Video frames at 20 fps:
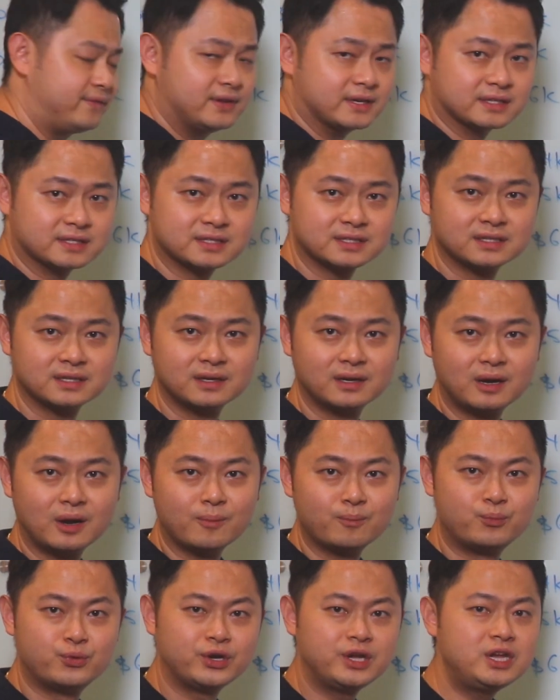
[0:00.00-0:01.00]
years,
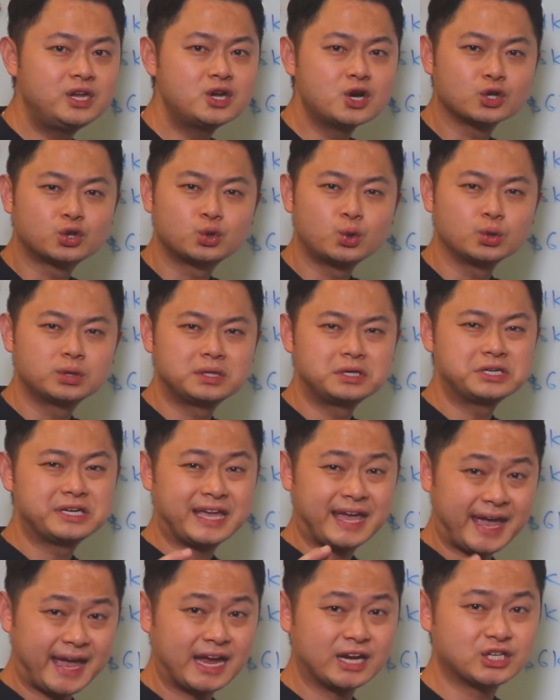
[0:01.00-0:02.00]
bringing your total
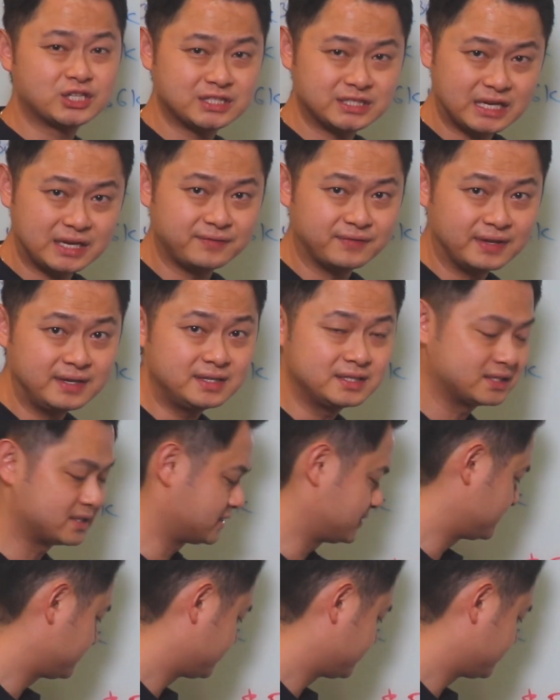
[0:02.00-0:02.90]
cash savings